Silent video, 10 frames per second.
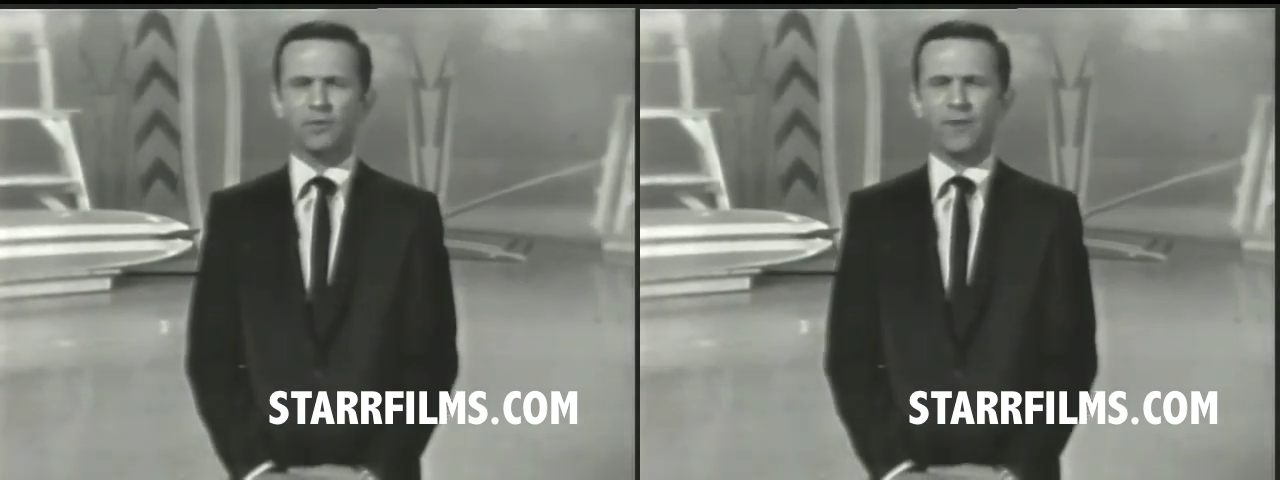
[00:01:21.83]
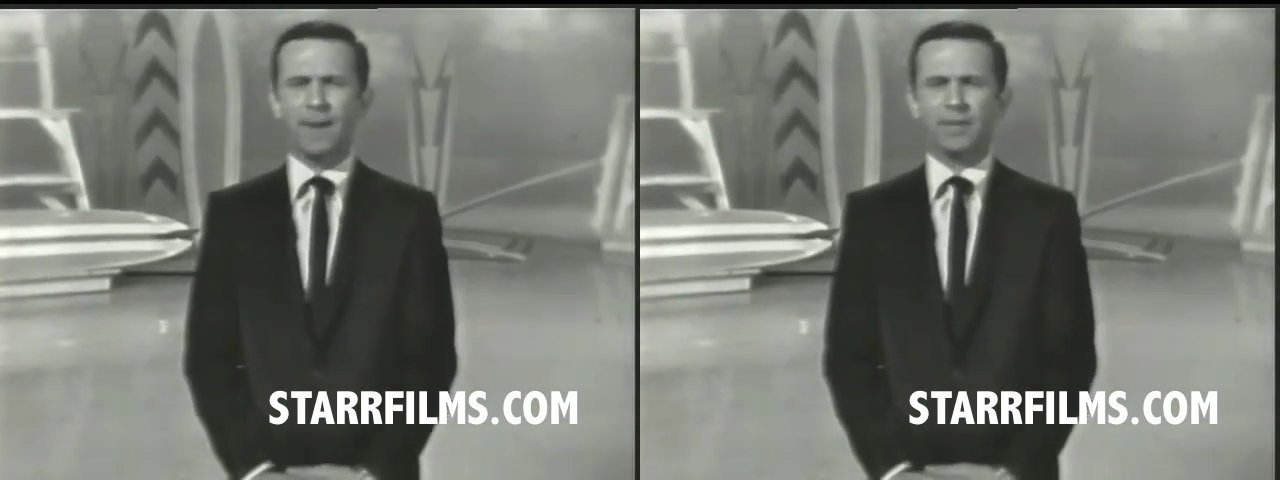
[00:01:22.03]

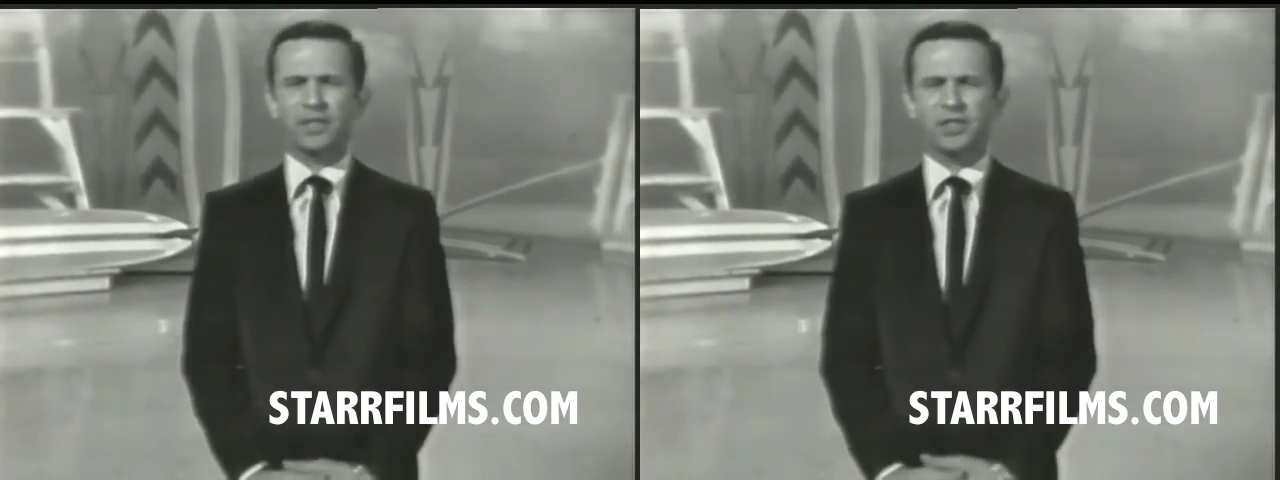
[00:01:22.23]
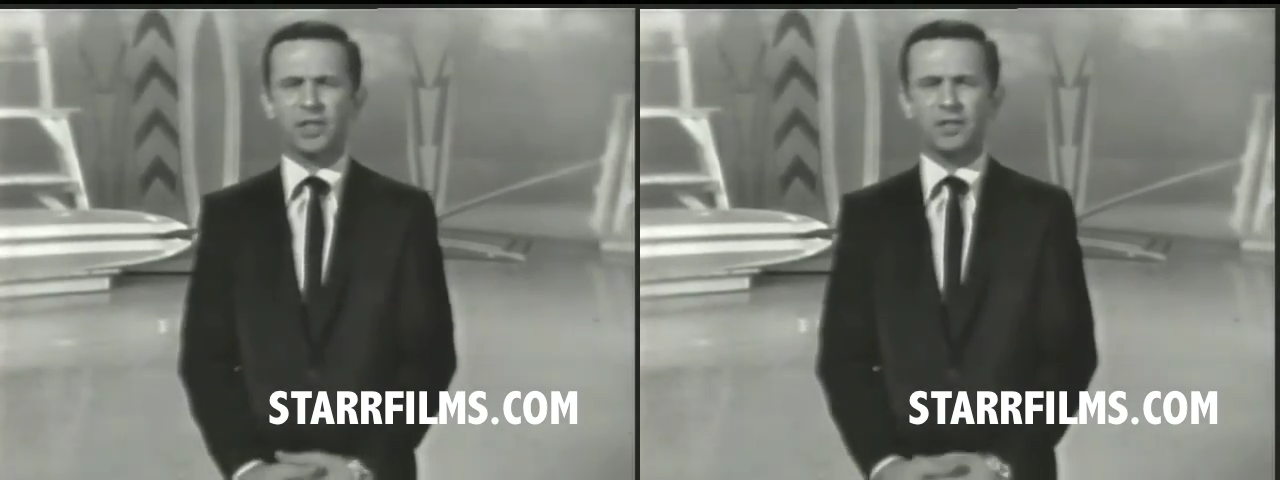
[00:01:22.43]
fabulous
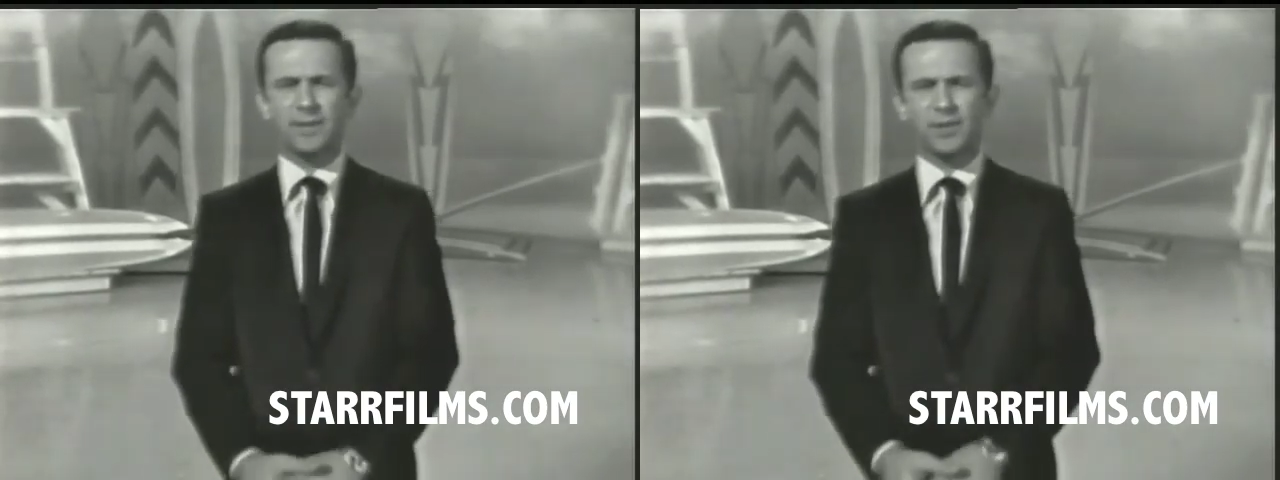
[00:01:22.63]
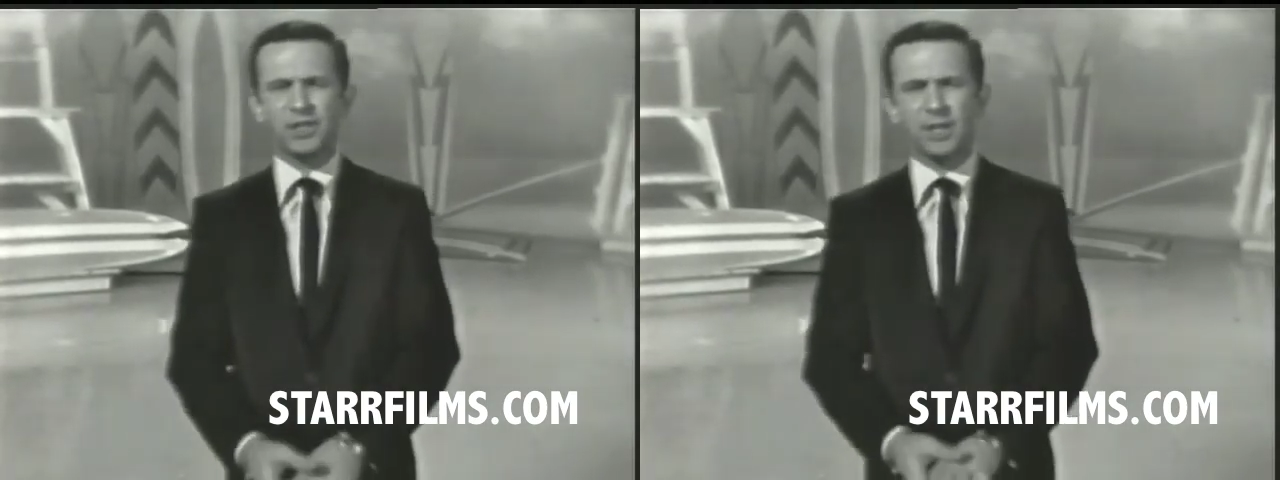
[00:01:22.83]
stunts
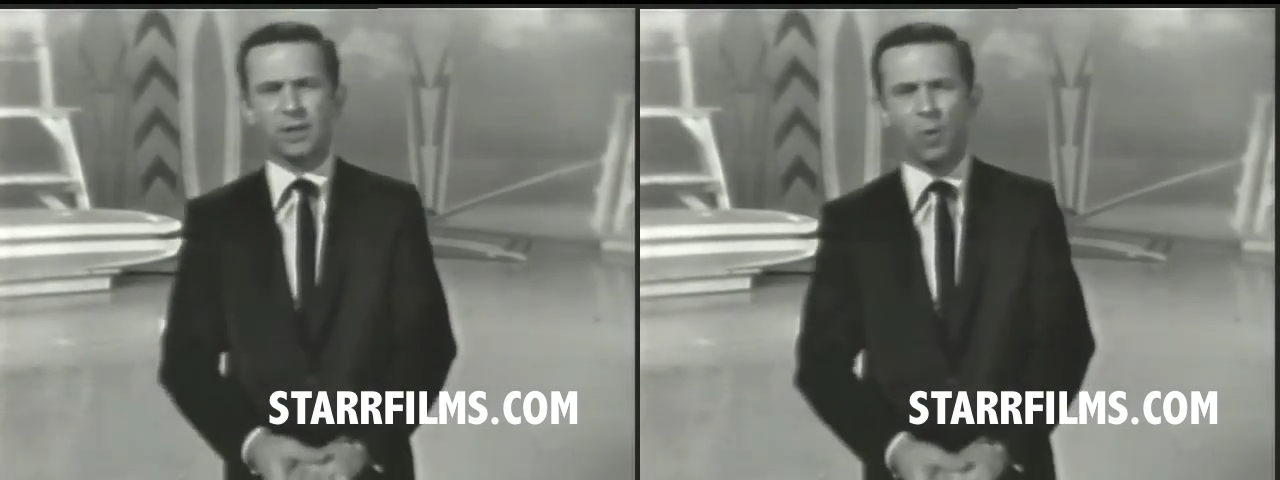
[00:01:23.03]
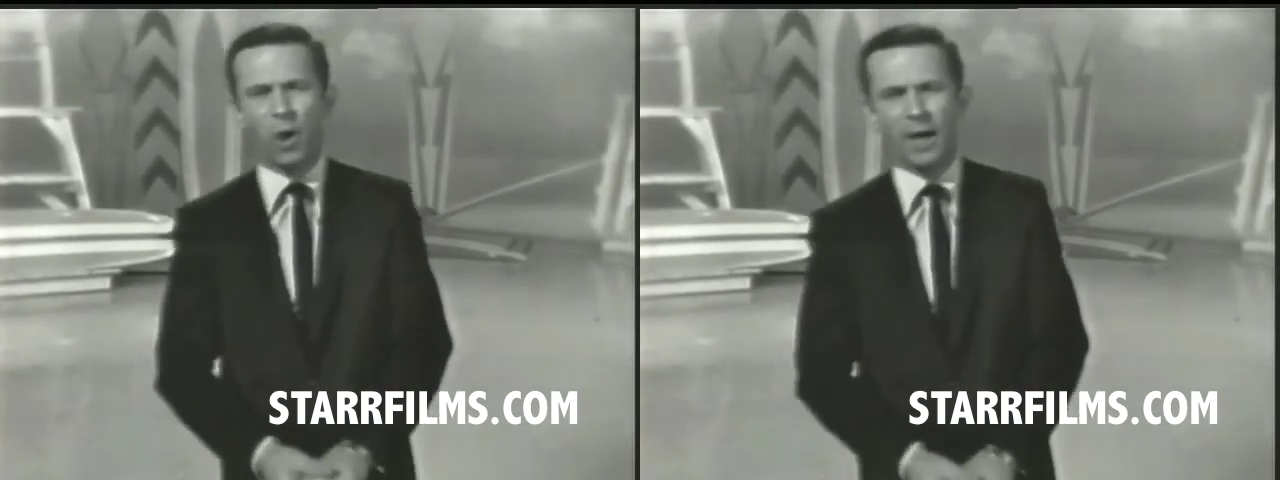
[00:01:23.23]
ever seen in the
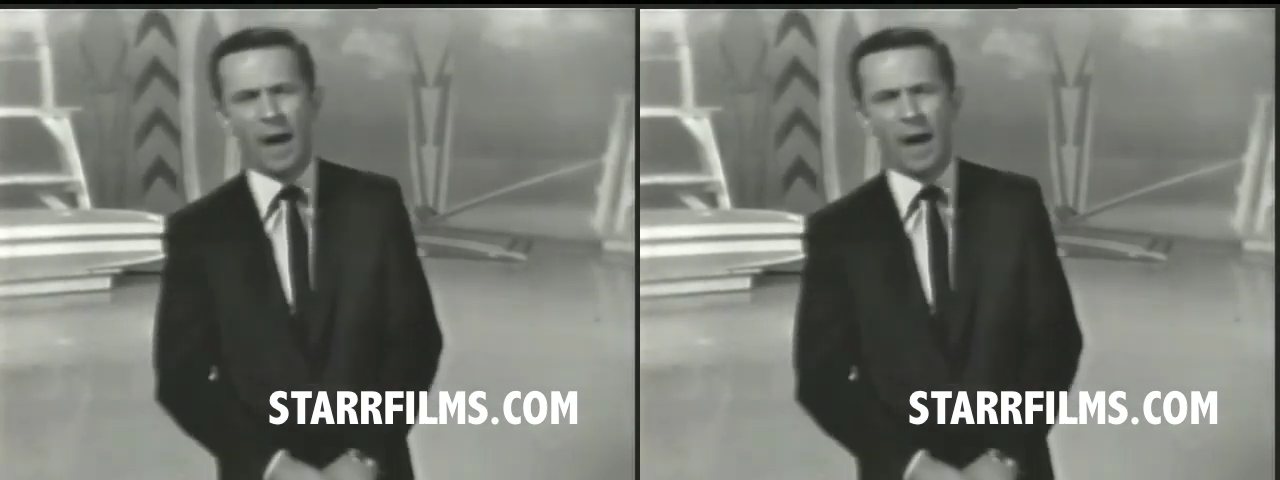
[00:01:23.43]
water.